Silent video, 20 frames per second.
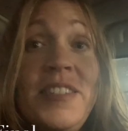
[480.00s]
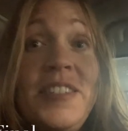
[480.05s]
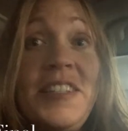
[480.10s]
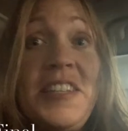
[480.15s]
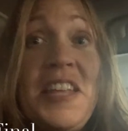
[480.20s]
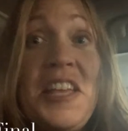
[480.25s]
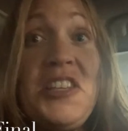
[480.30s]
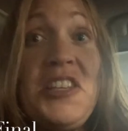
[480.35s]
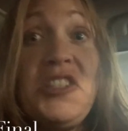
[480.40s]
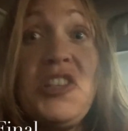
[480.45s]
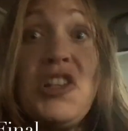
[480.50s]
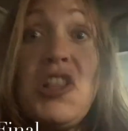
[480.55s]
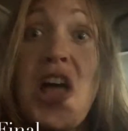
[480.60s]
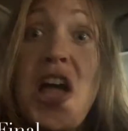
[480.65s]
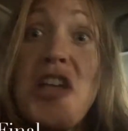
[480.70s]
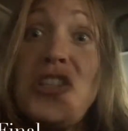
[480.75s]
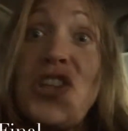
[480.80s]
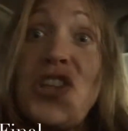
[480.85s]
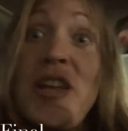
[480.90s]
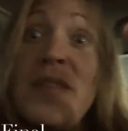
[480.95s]
today's the
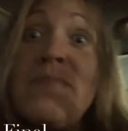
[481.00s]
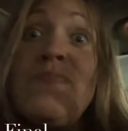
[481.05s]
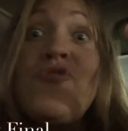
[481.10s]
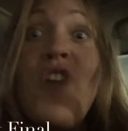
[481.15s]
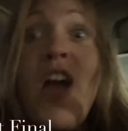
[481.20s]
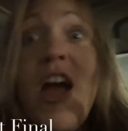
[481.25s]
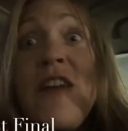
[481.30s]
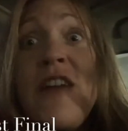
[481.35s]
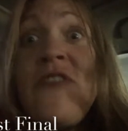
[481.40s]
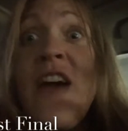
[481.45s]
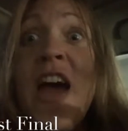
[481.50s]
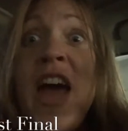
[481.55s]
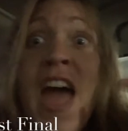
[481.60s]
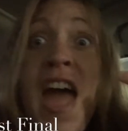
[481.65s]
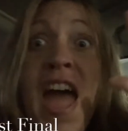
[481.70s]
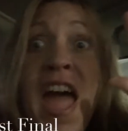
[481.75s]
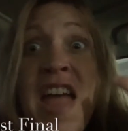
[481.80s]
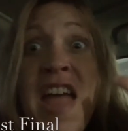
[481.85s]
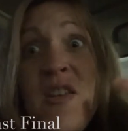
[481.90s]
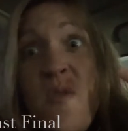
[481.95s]
last day I'm
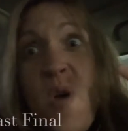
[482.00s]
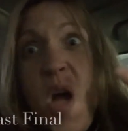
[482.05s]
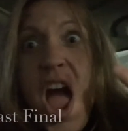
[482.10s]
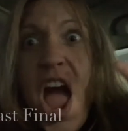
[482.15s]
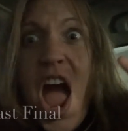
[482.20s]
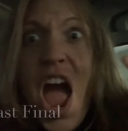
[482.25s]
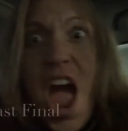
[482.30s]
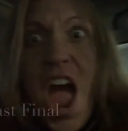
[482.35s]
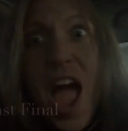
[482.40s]
driving. Woo!